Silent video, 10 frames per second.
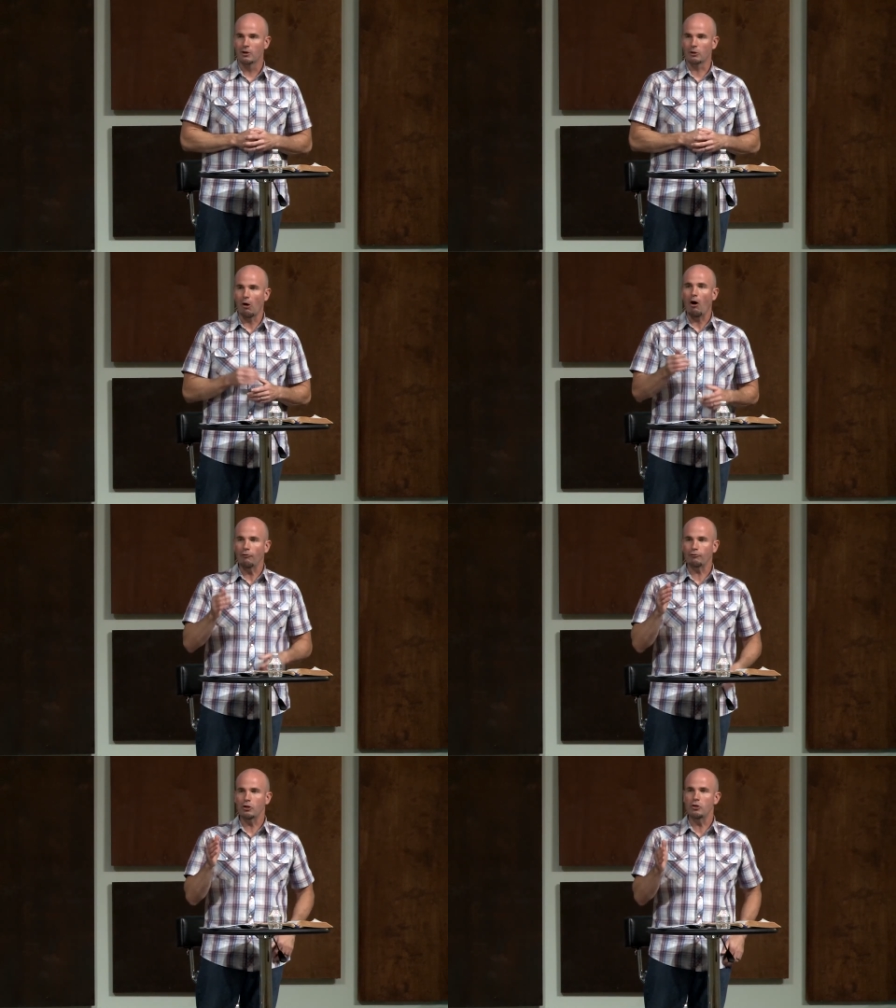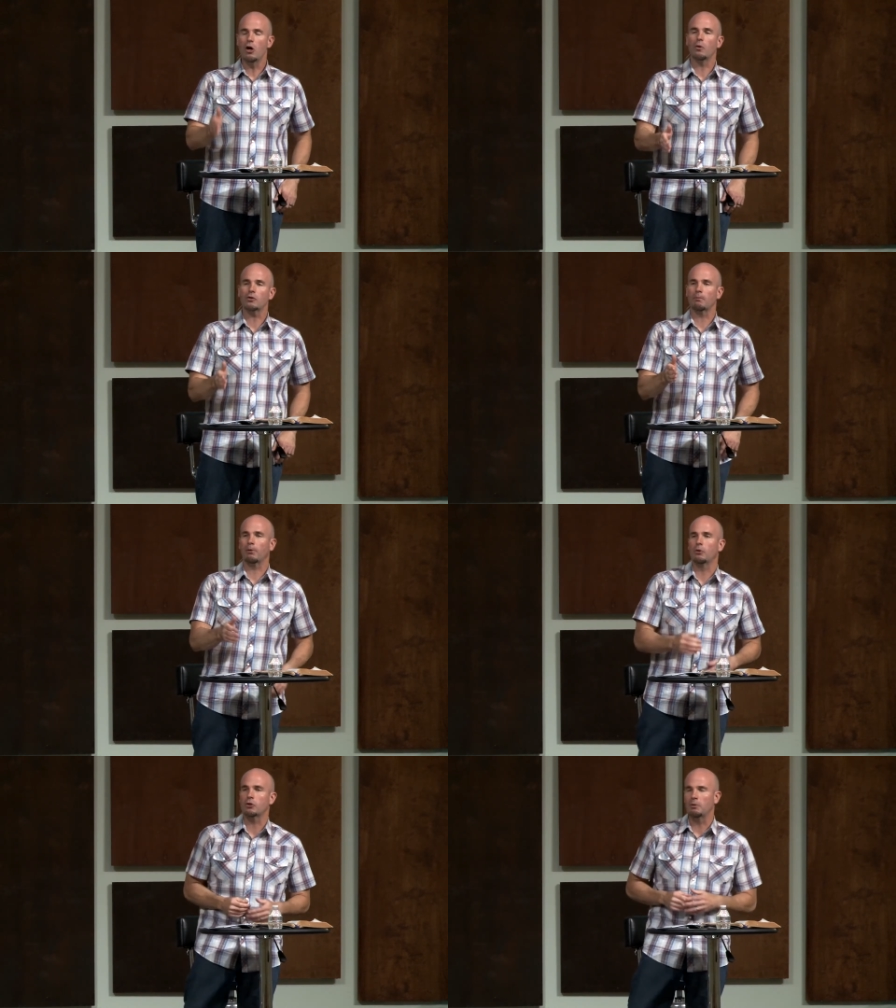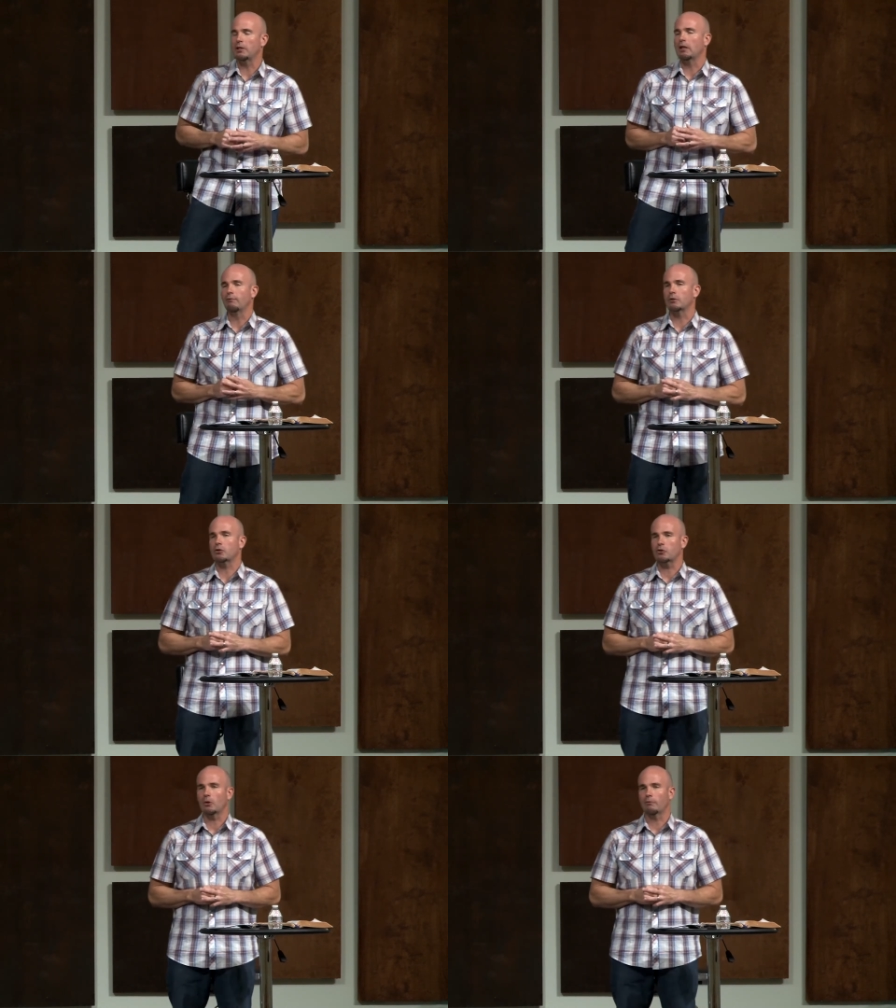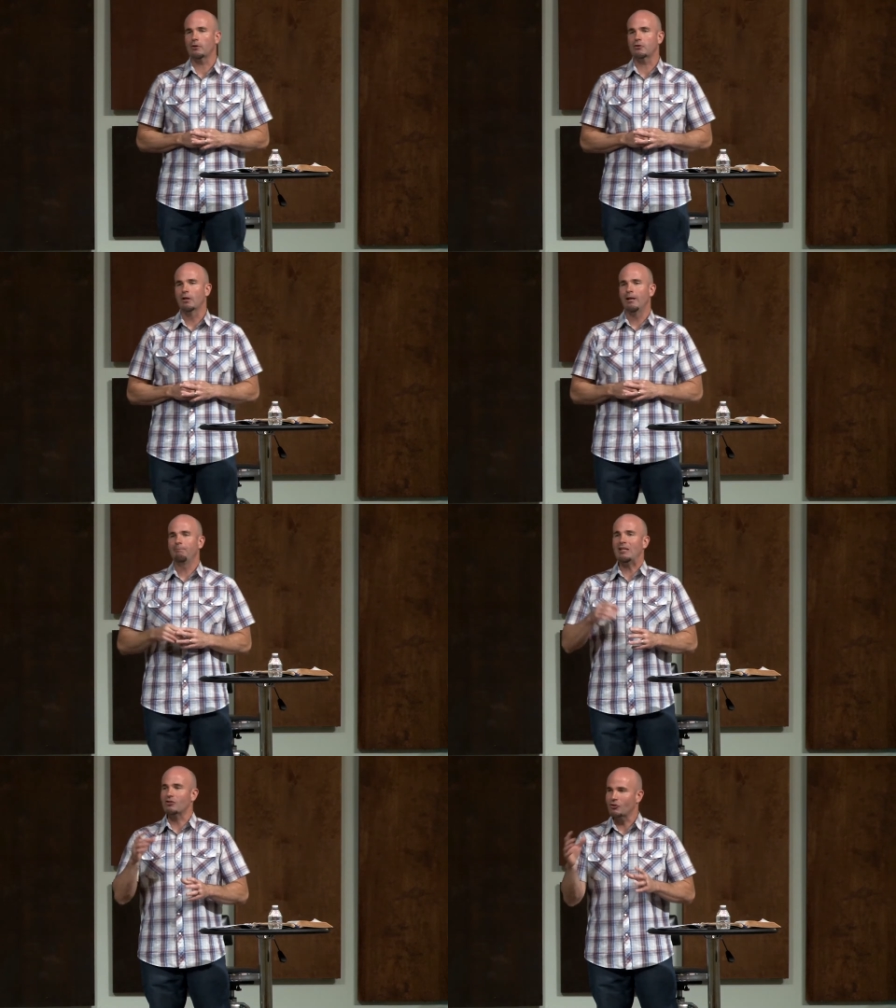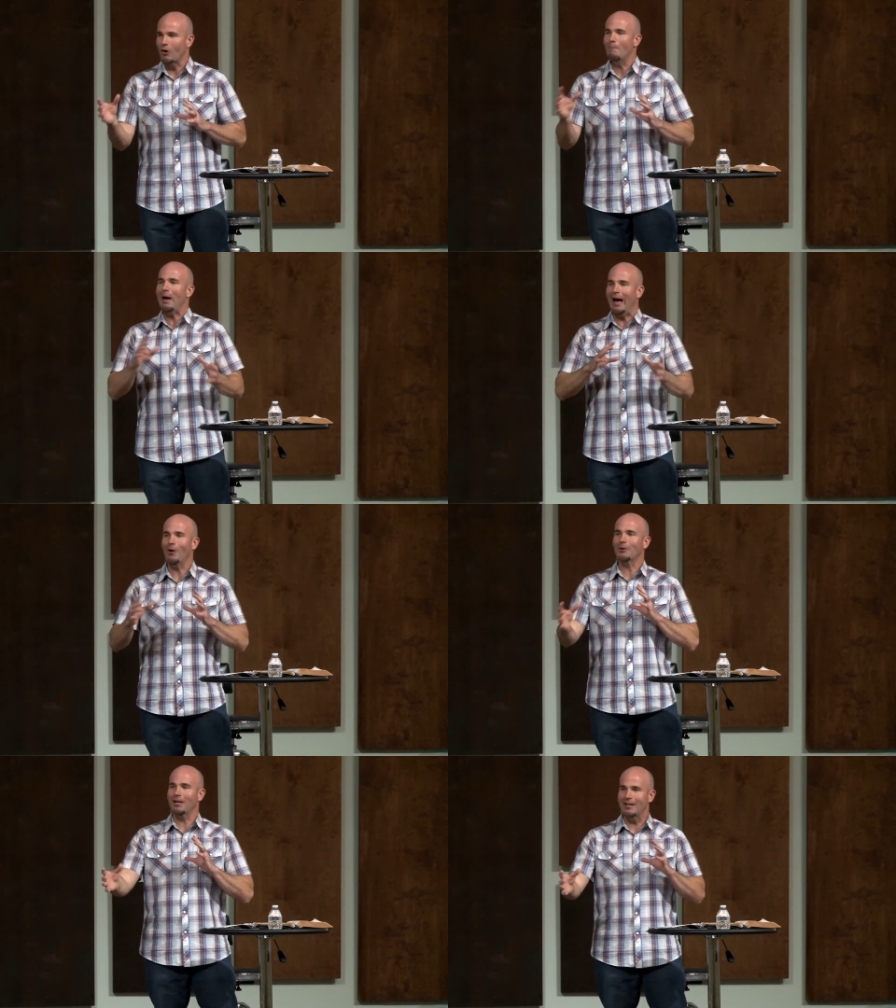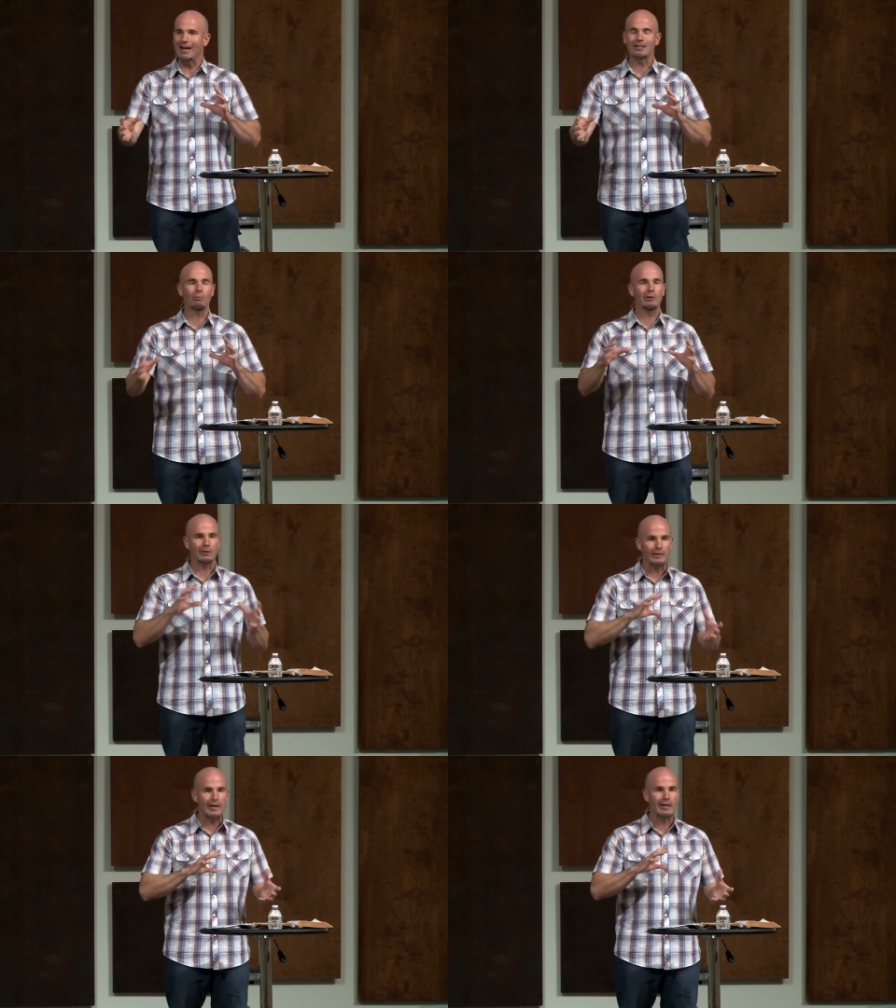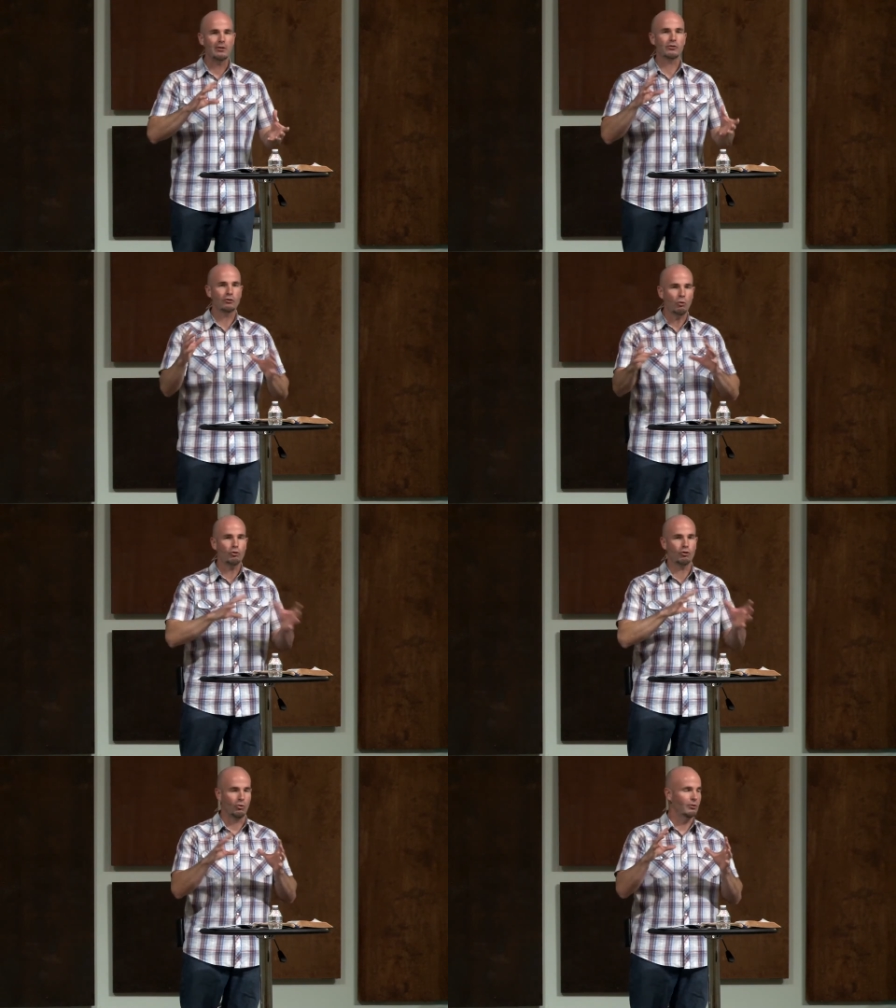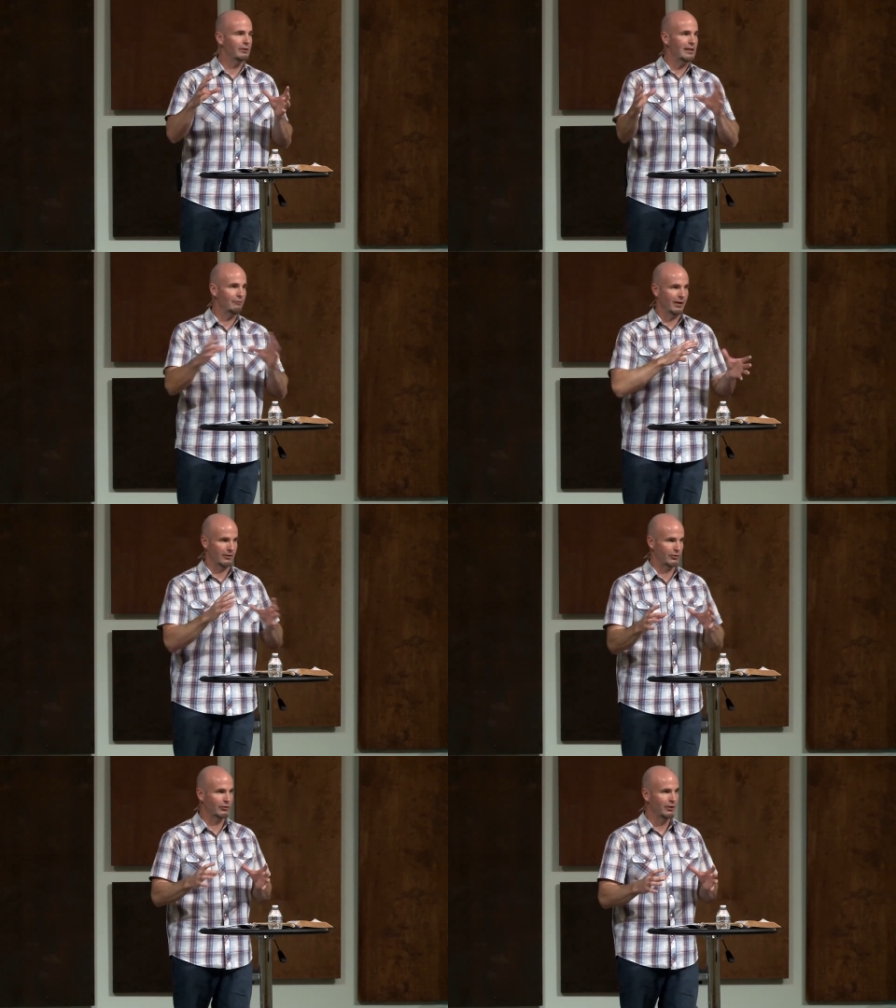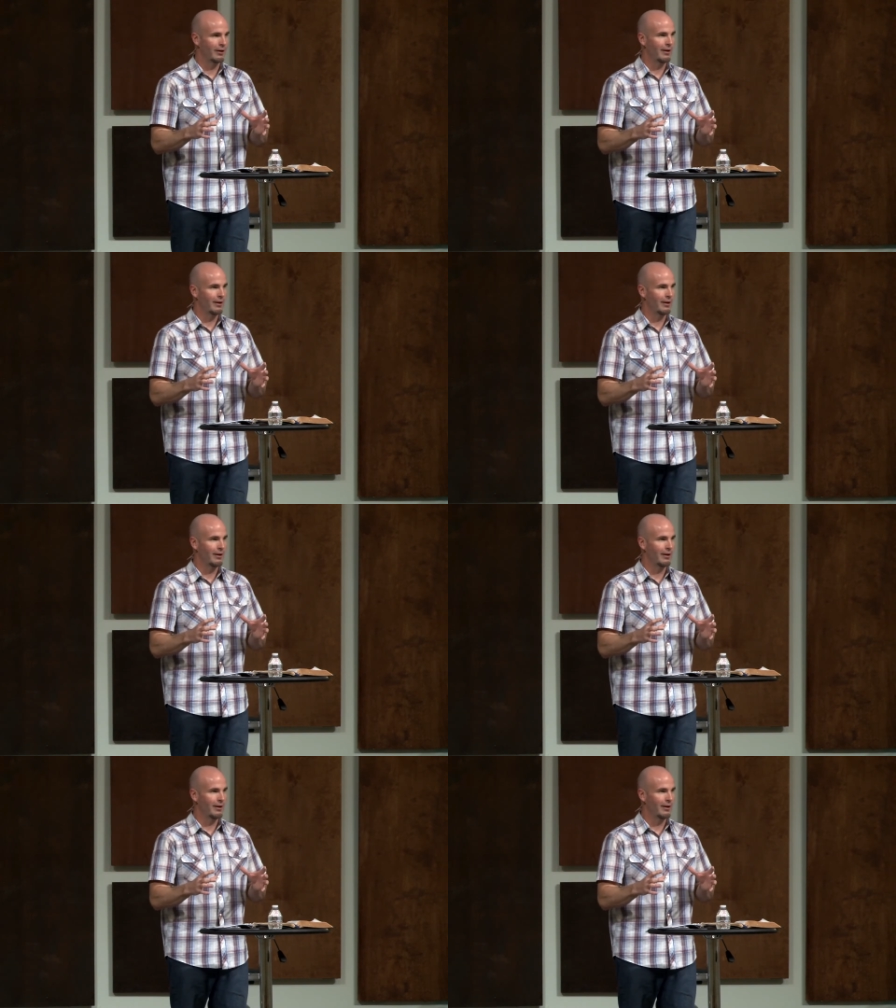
You'll often notice a person with the gift of service is somehow connected with leading social events.